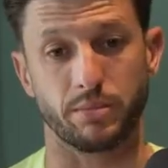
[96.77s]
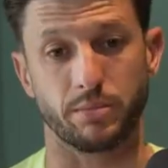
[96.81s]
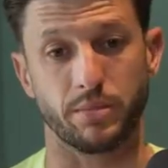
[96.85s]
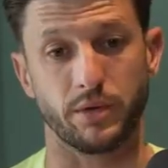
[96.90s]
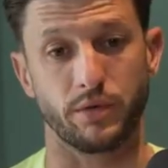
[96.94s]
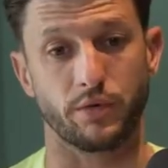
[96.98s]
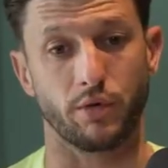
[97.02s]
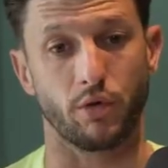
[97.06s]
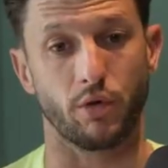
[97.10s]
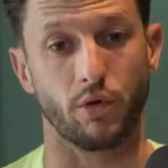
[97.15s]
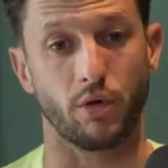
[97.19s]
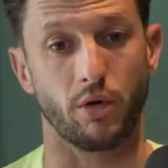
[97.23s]

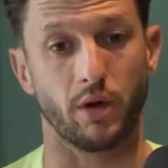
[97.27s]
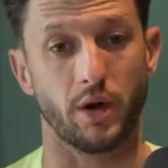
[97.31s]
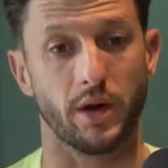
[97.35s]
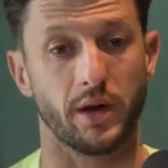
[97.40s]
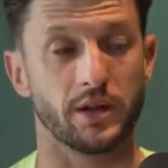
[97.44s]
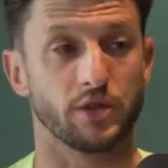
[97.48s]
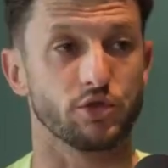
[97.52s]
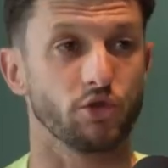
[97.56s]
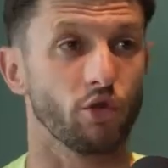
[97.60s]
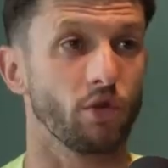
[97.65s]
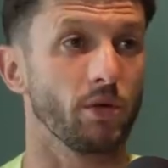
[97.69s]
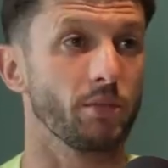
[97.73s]
before
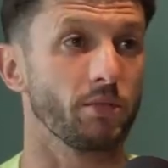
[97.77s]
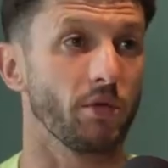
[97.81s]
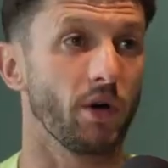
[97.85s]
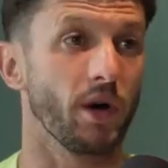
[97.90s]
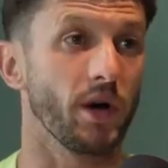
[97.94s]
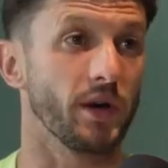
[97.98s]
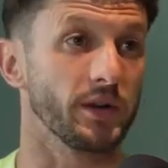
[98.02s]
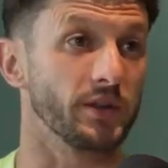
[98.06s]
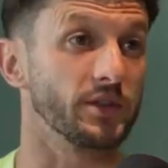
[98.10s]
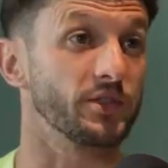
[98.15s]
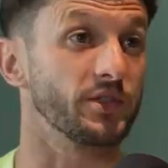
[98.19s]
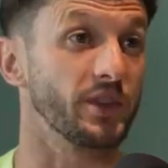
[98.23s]
I joined
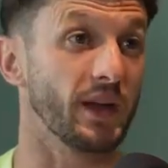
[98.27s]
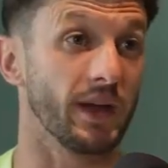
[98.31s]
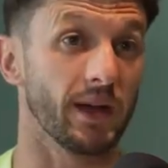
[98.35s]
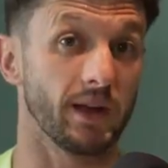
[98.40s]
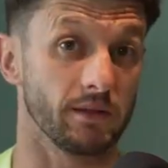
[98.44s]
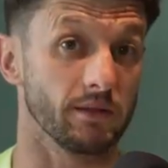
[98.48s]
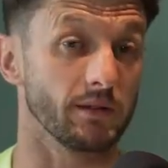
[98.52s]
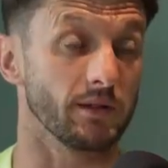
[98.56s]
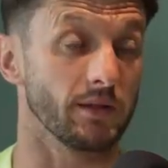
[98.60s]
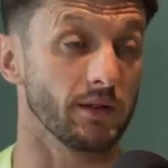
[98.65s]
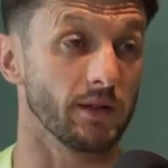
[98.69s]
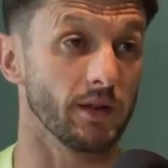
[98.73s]
Brighton and
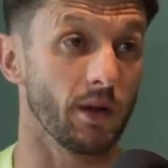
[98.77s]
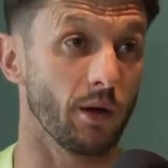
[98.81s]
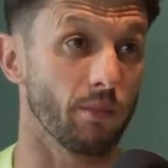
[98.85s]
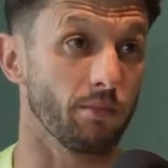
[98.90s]
saying,